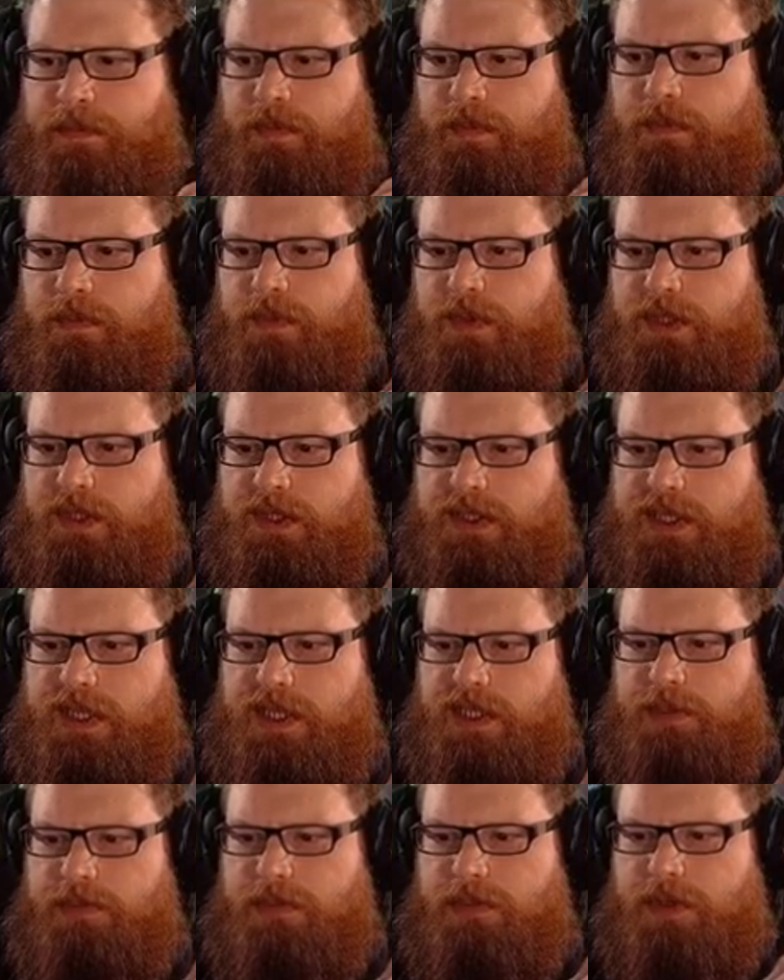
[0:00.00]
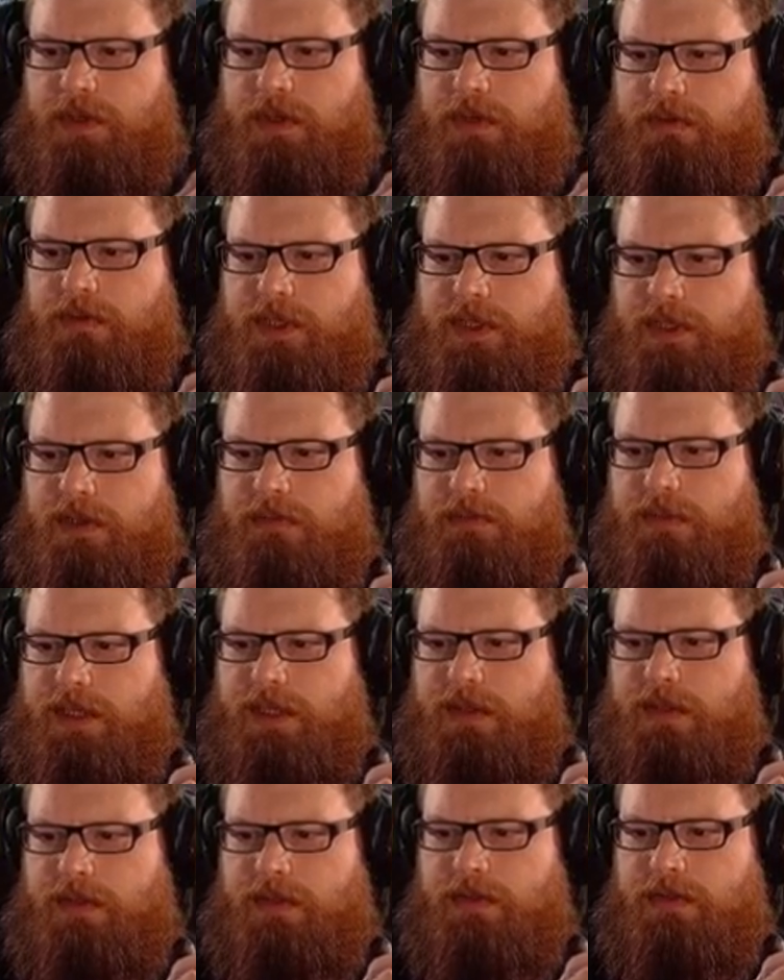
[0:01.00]
Still in time to put a horizontal
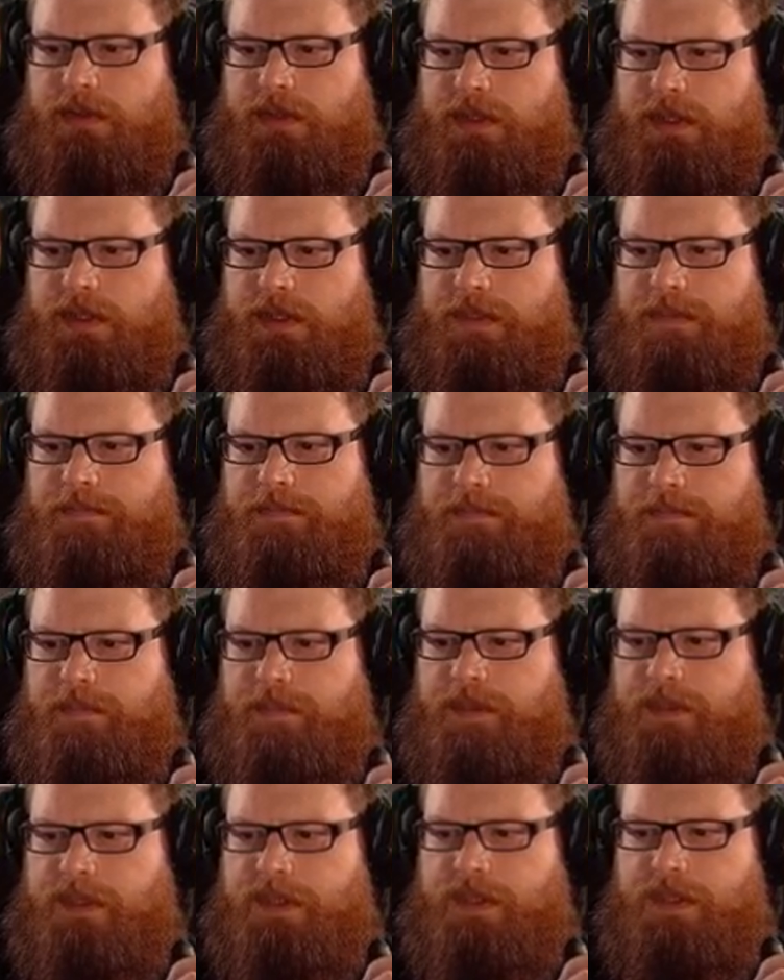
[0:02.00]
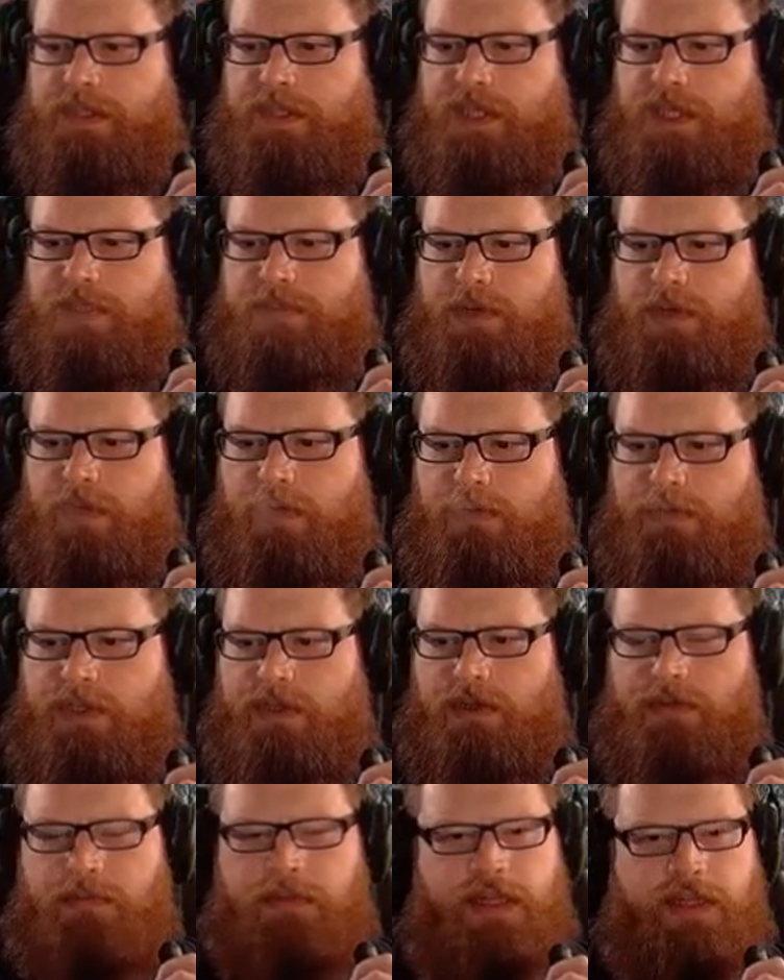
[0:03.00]
metal door in there. Still in time to put a
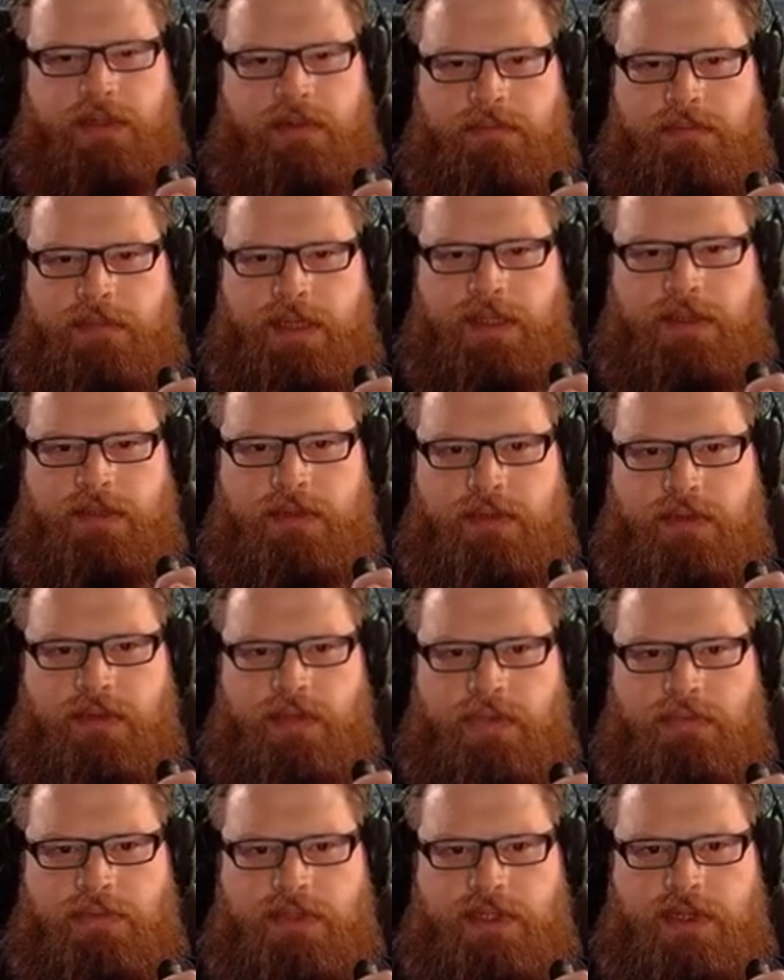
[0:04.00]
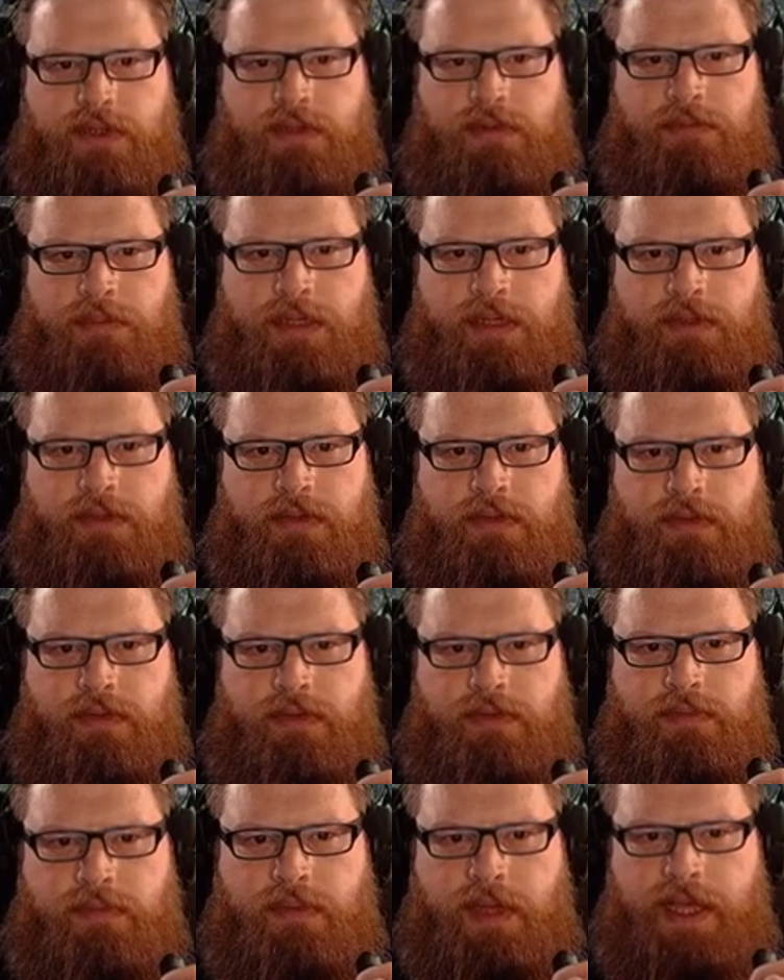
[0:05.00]
horizontal metal door. Horizontal metal door.
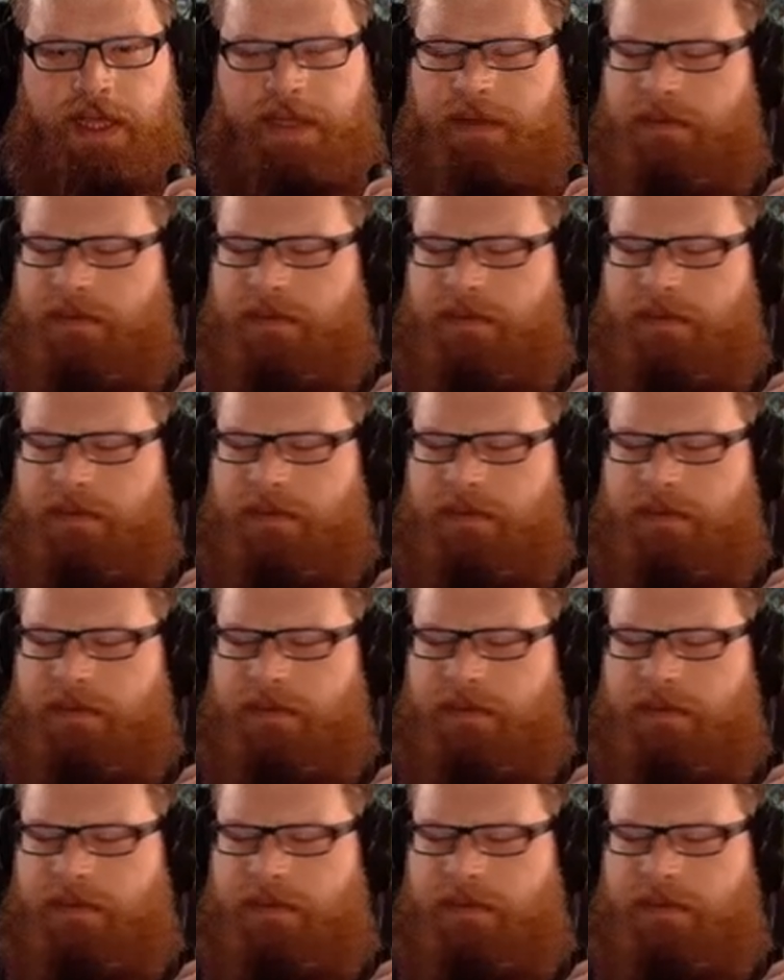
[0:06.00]
Where?